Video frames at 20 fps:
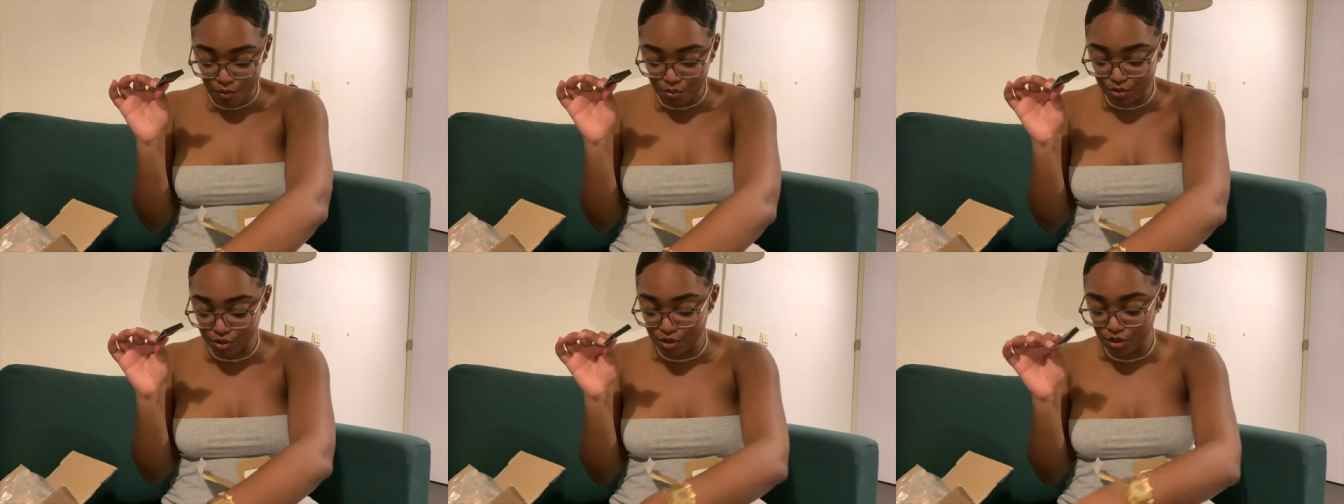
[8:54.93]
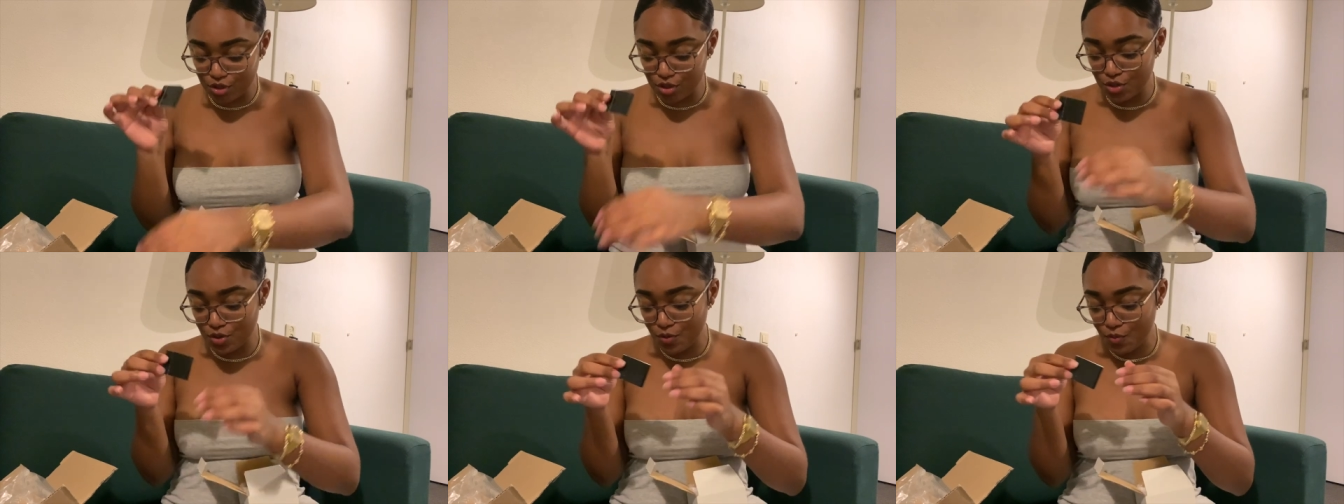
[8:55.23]

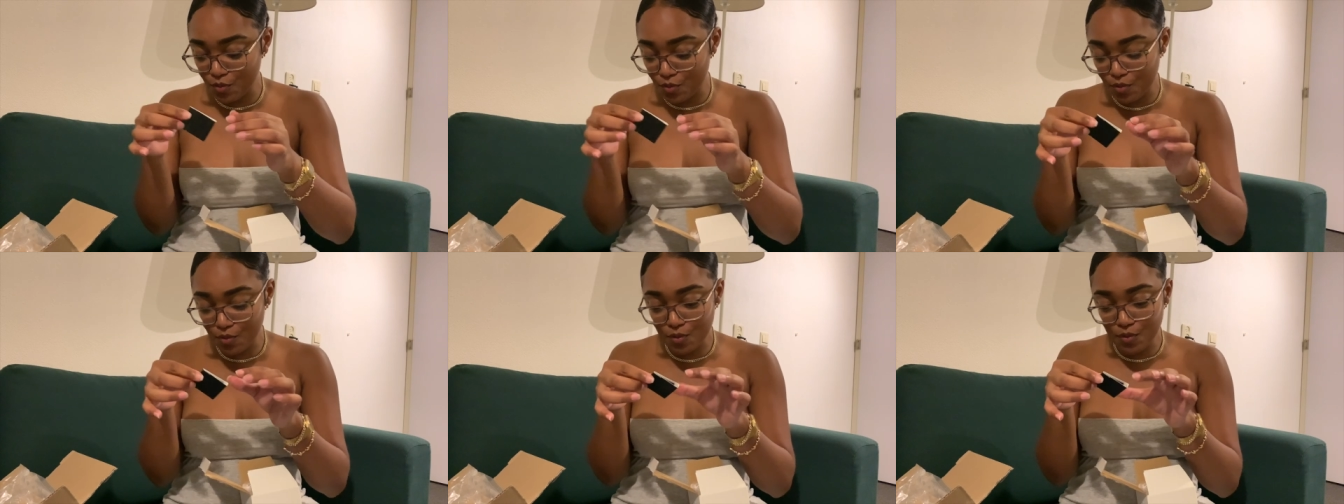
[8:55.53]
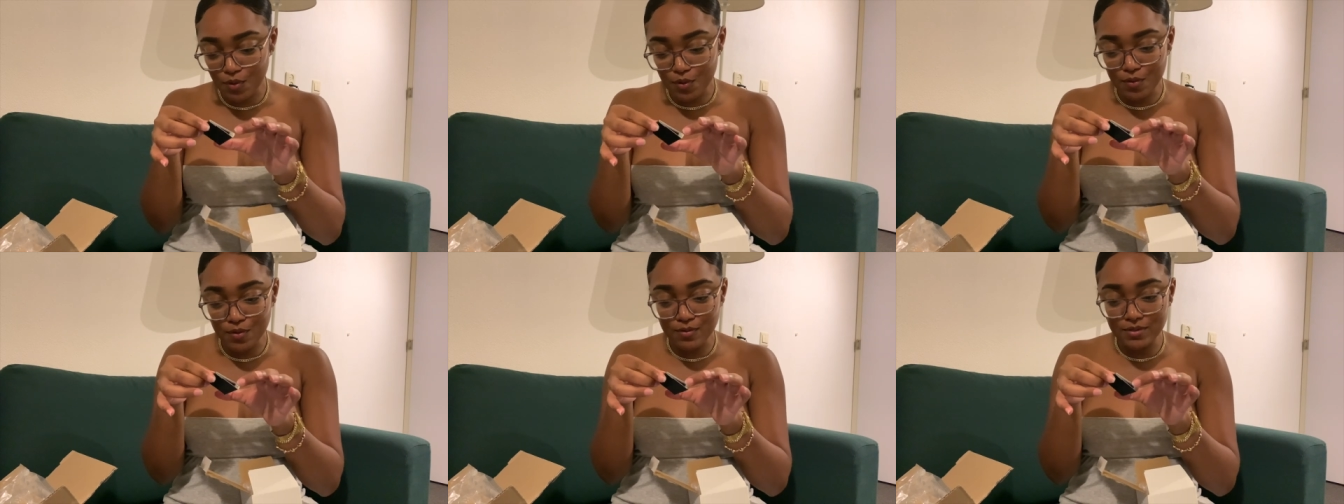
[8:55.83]

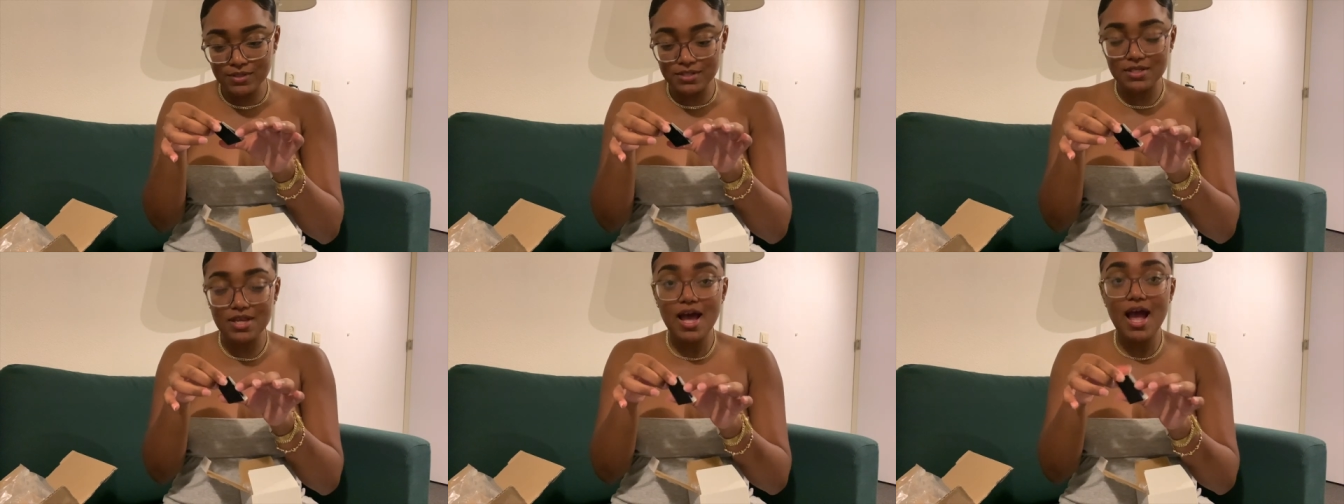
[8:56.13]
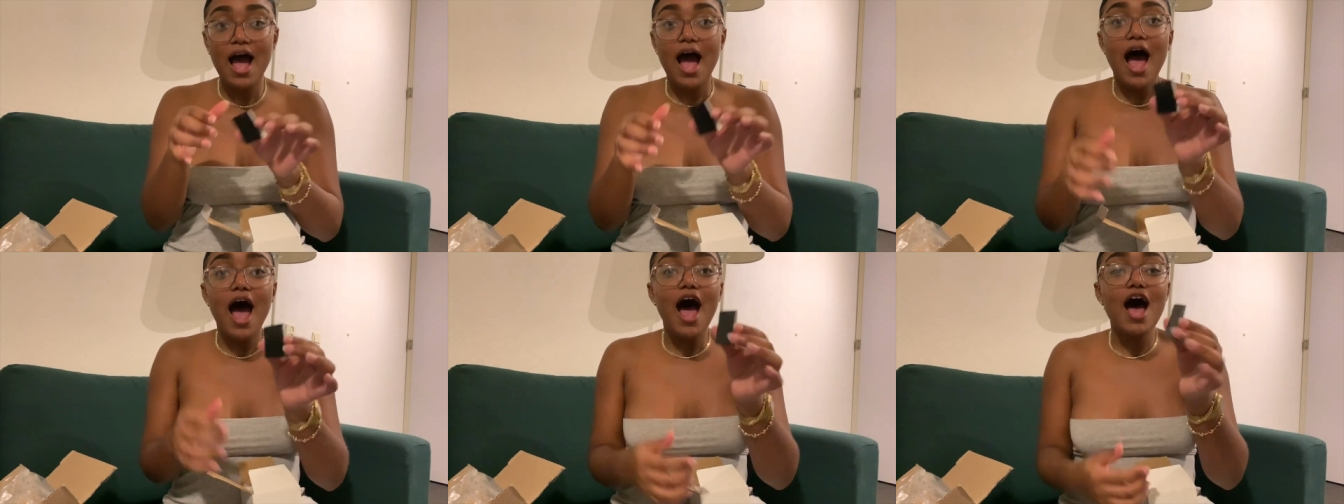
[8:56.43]
cute
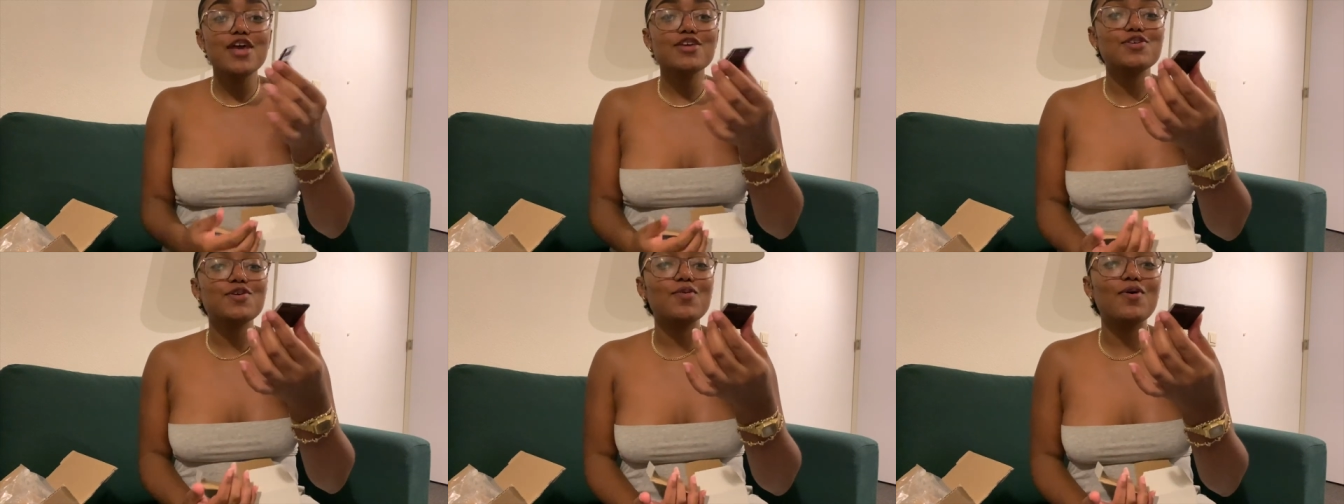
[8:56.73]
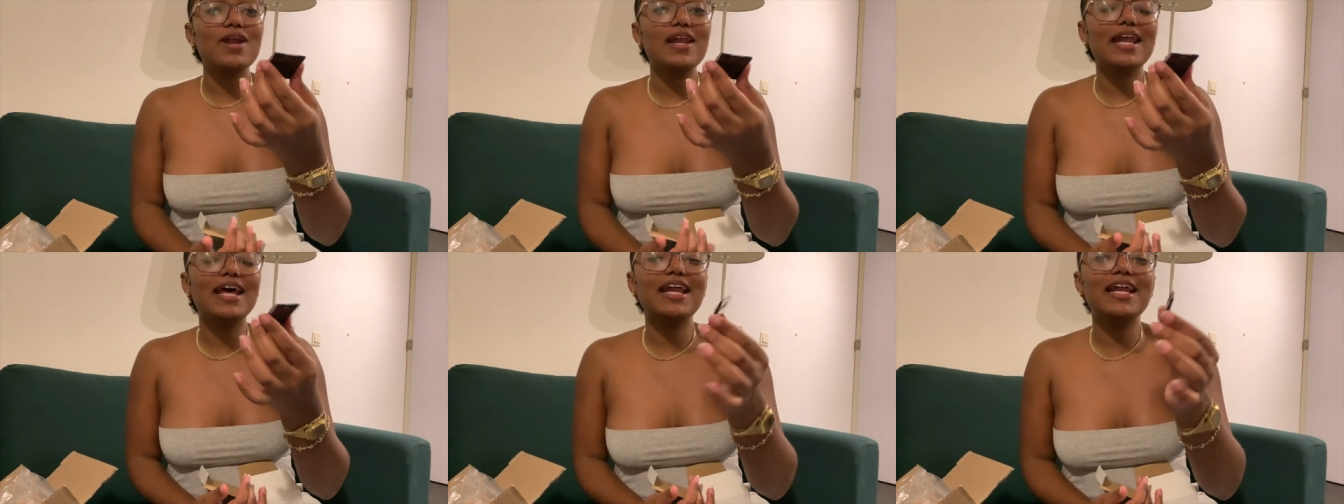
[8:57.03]
you
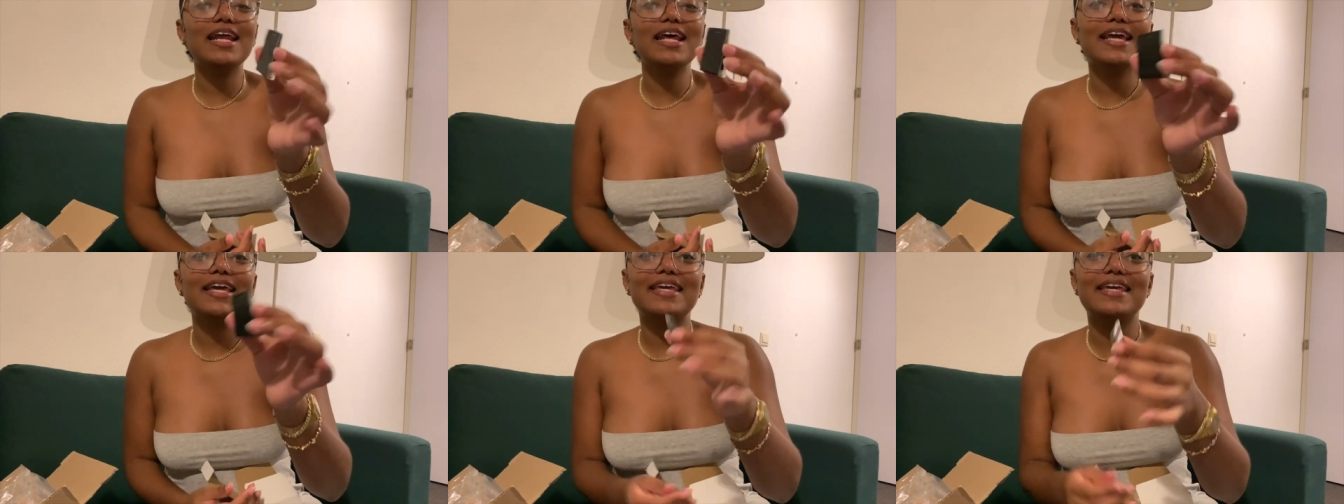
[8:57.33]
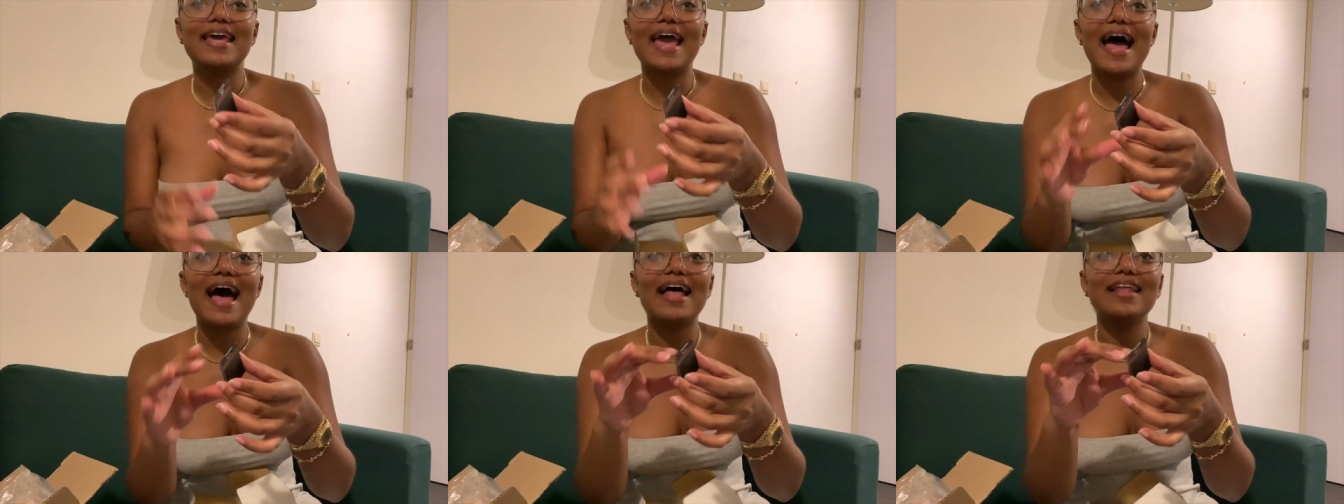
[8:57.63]
literally
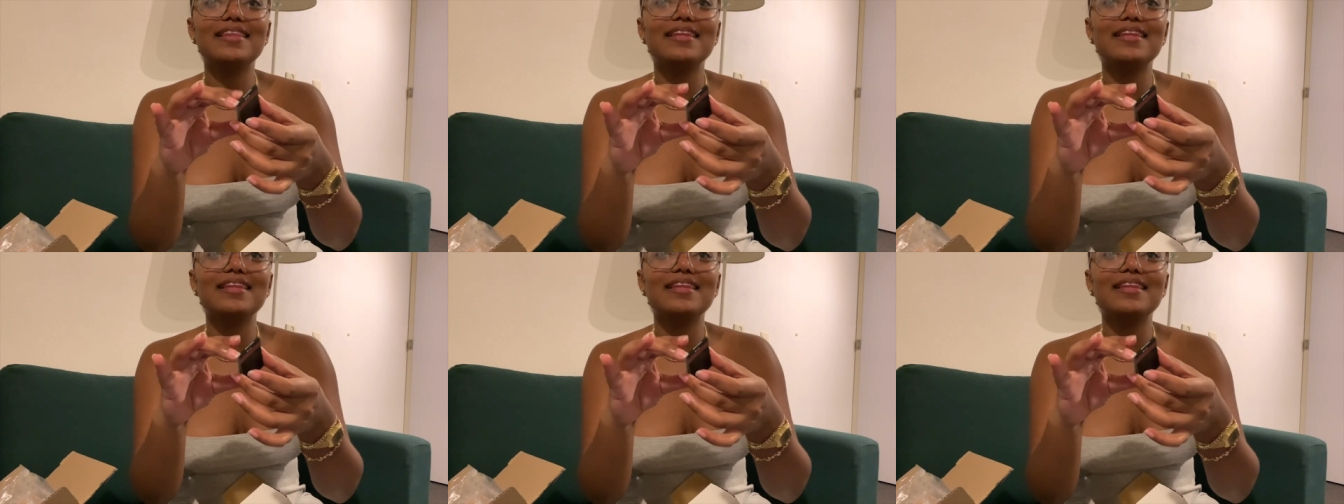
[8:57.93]
get